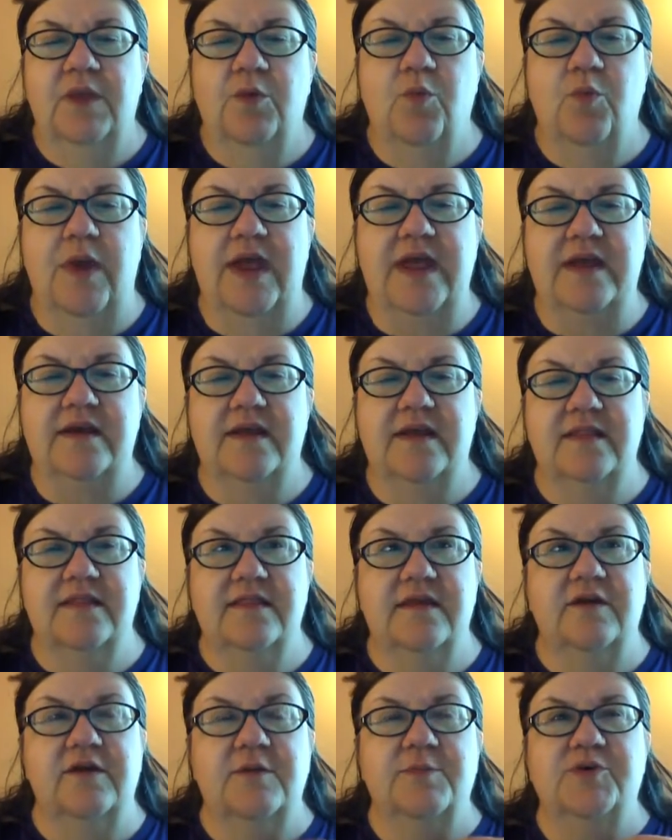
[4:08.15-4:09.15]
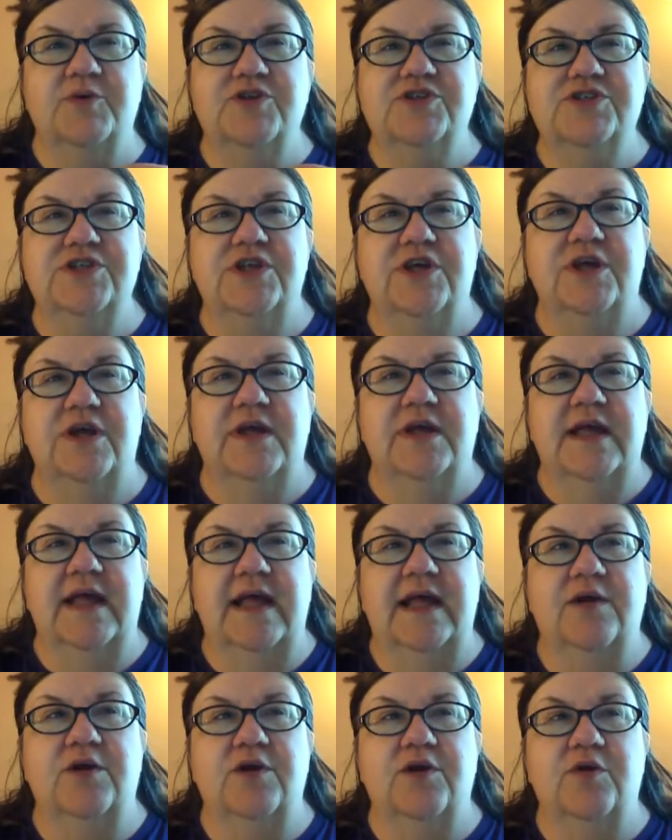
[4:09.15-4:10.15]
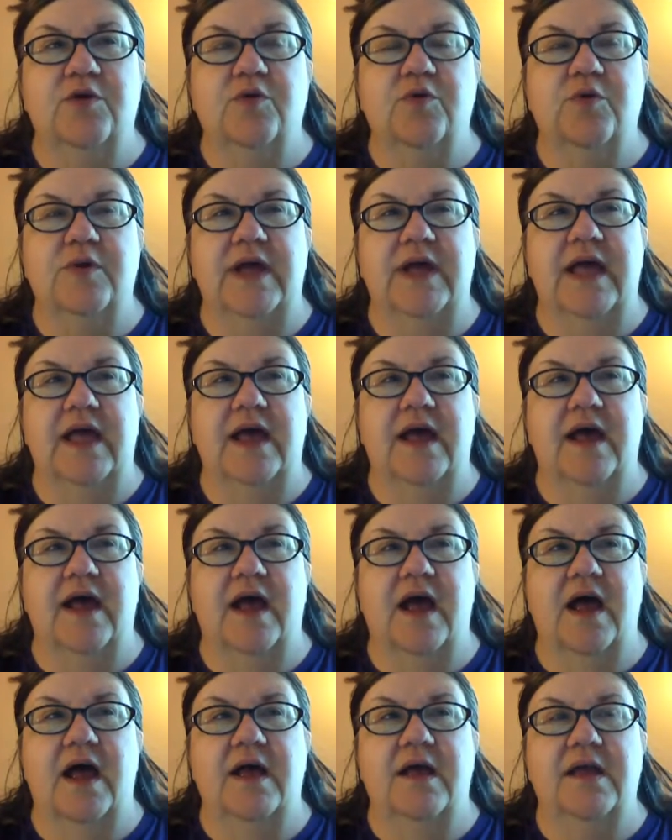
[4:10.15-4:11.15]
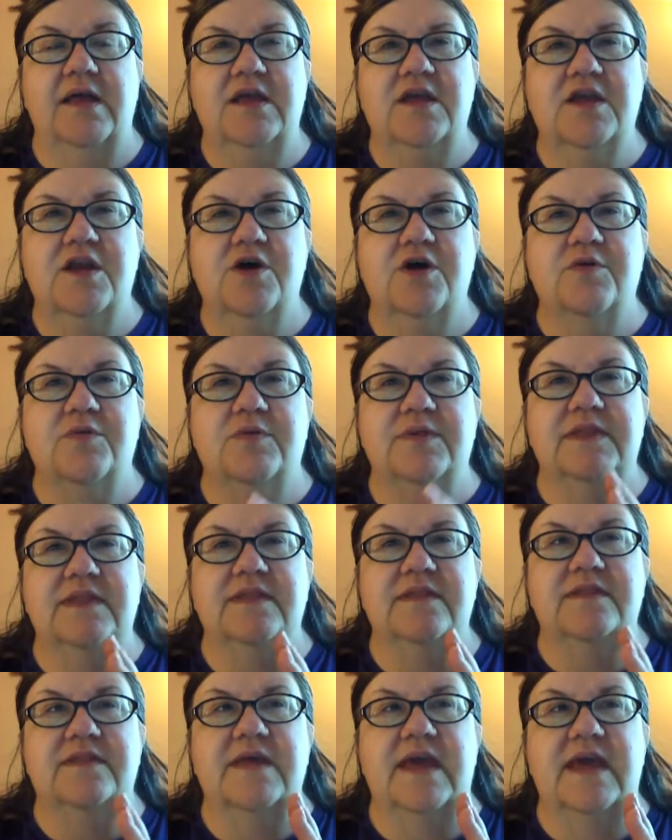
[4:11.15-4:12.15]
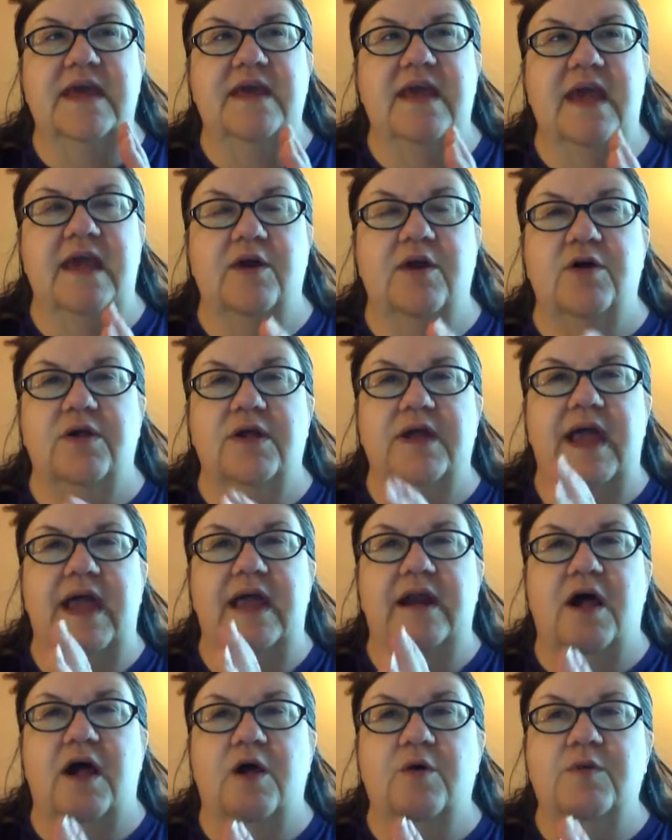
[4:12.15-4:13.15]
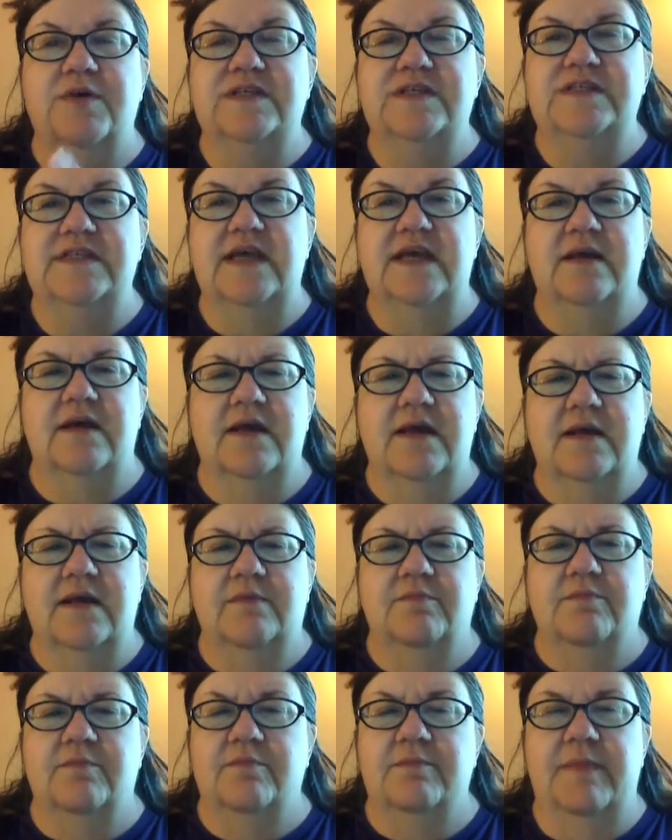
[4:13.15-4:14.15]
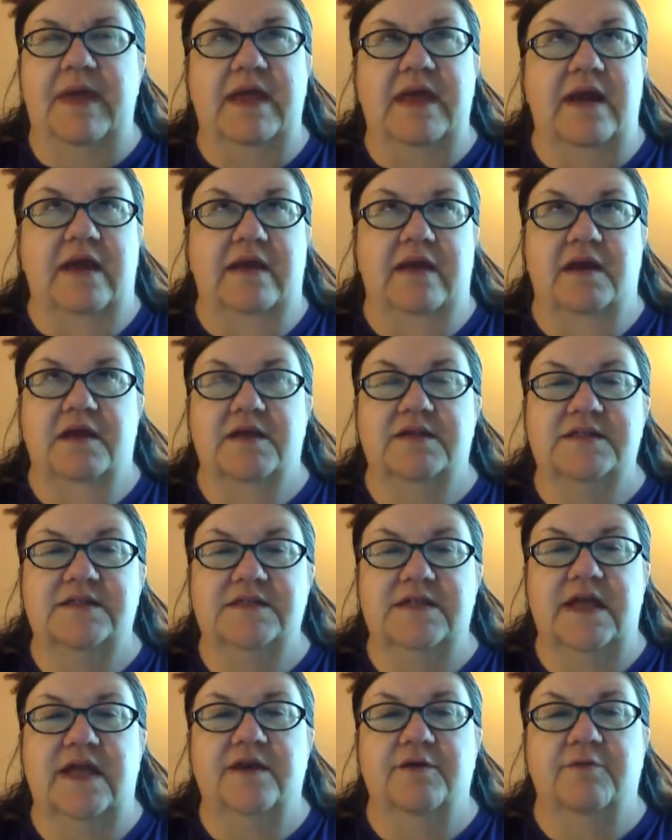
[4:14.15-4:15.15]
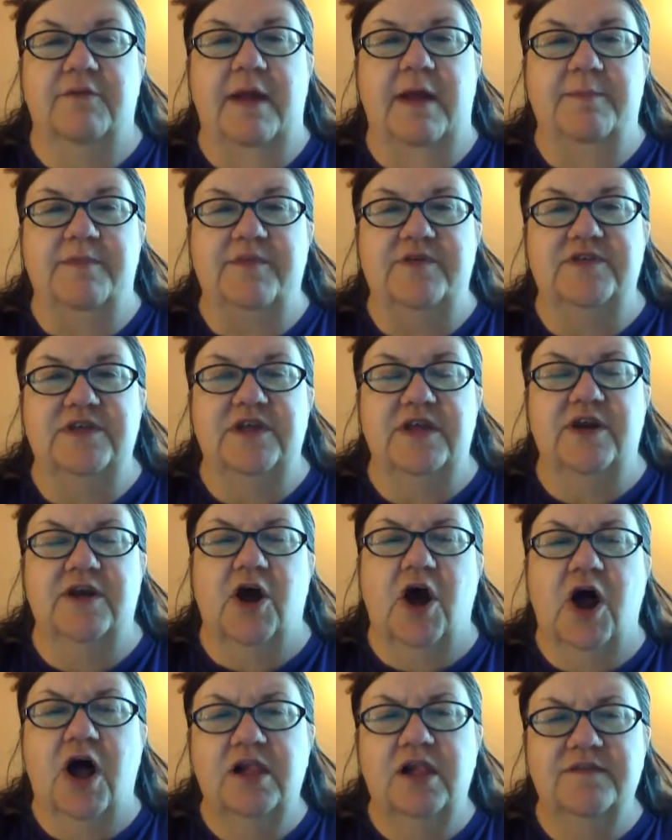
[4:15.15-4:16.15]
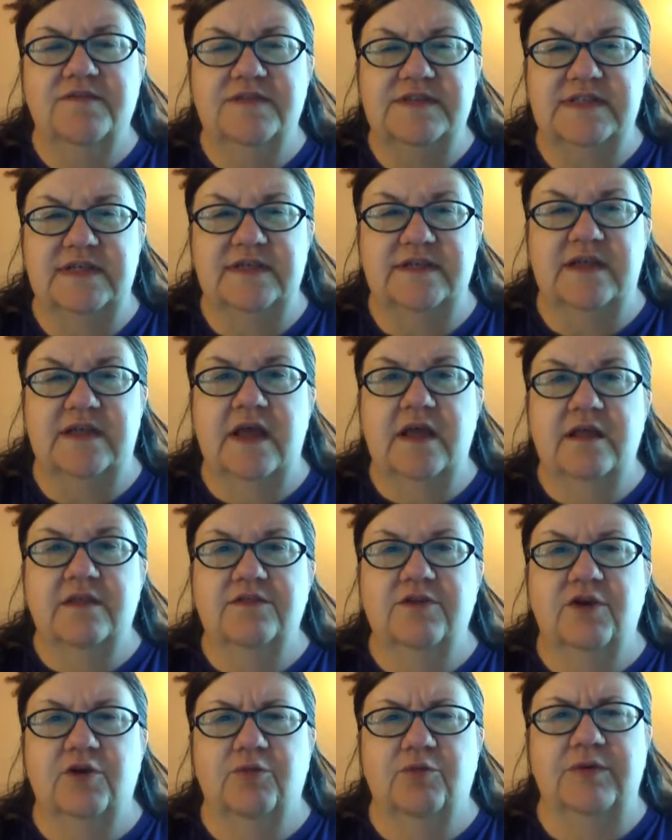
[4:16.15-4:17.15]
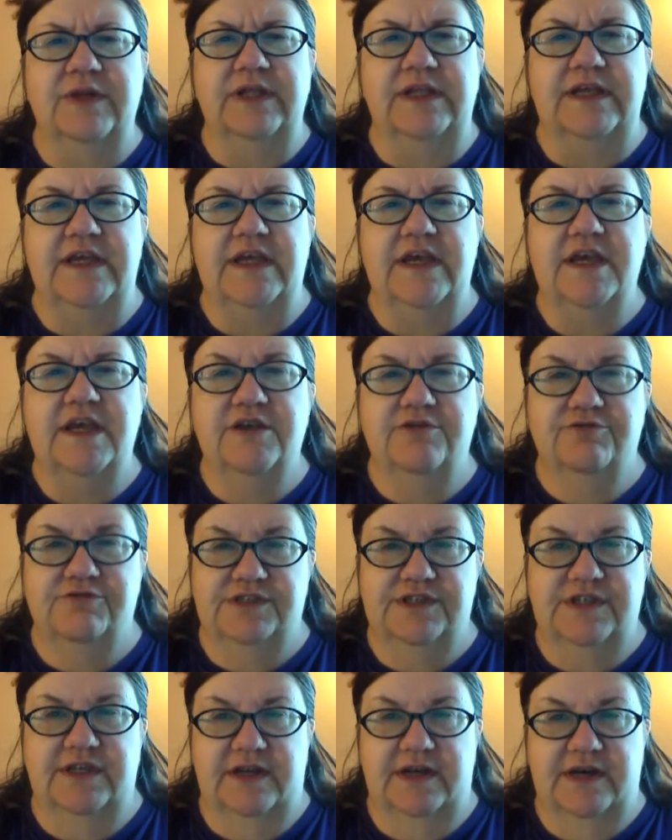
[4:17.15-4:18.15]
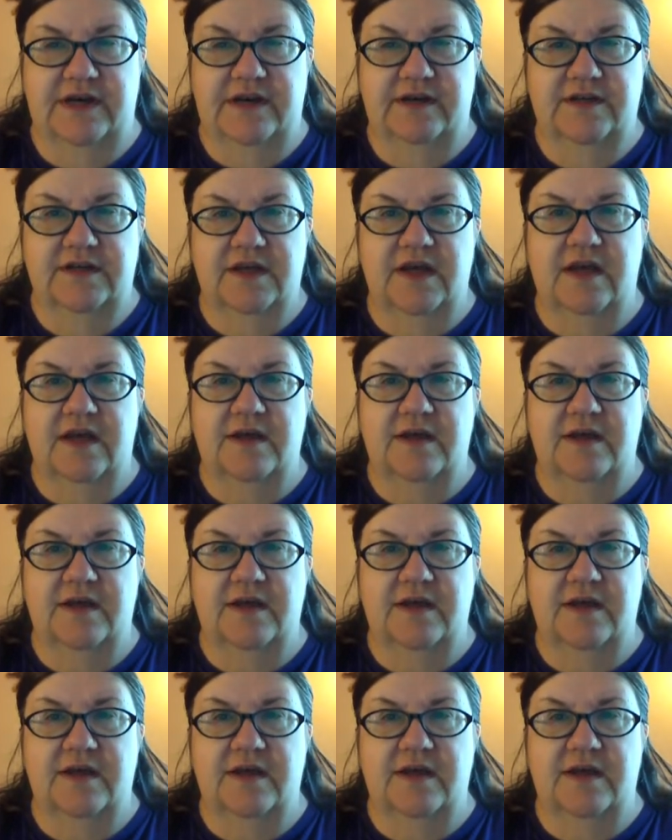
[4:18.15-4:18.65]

When they're a person who, they had always said, man, I cannot stand rap music, and all of a sudden they're really interested in it.